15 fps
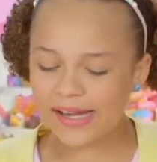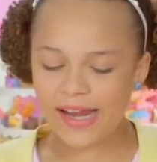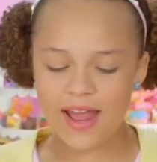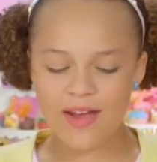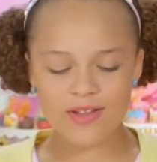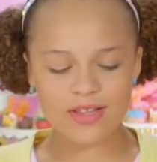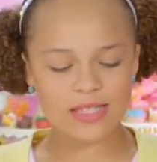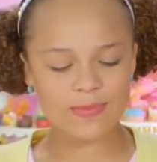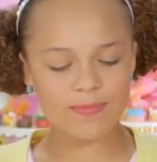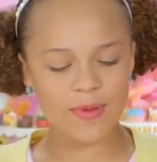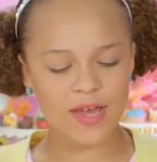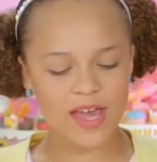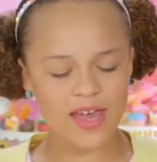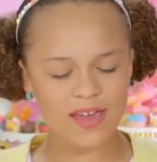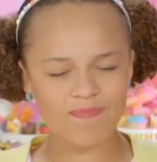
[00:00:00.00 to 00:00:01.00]
my nails,
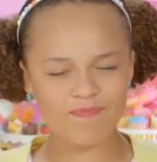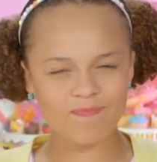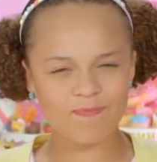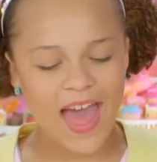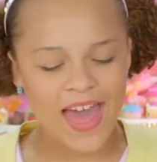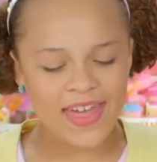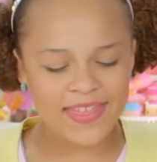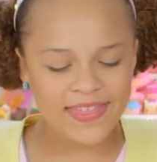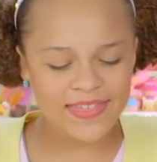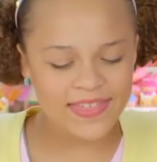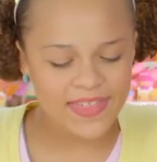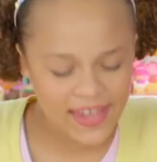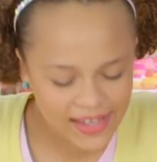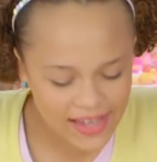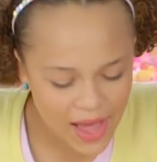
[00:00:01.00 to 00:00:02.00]
but I
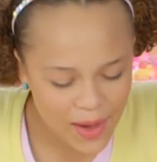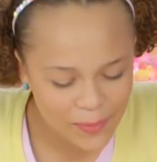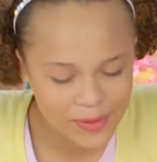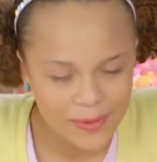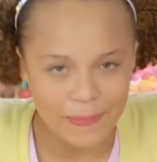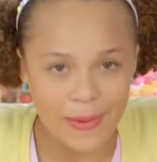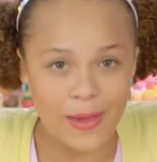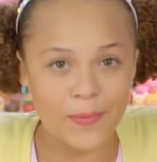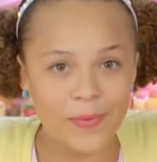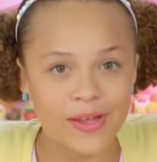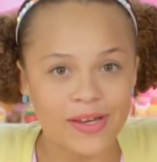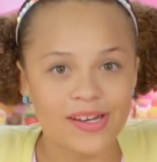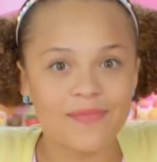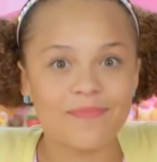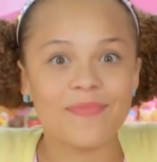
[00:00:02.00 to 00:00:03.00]
think I want to make
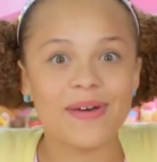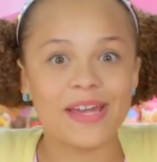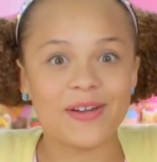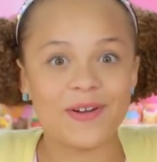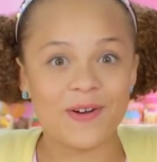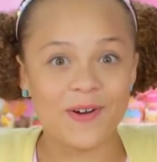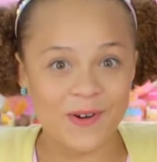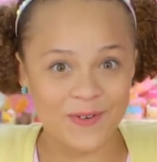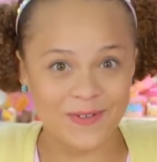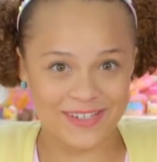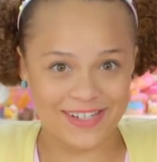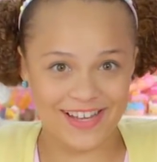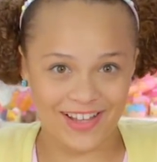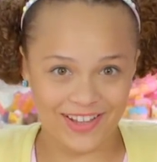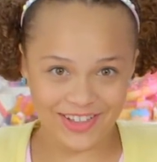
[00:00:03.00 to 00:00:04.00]
one my own
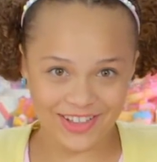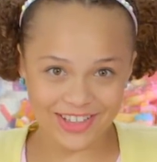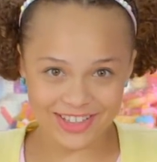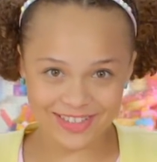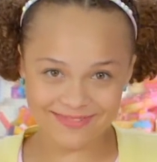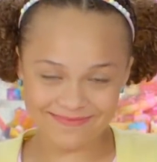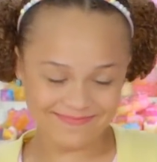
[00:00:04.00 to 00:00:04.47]
color.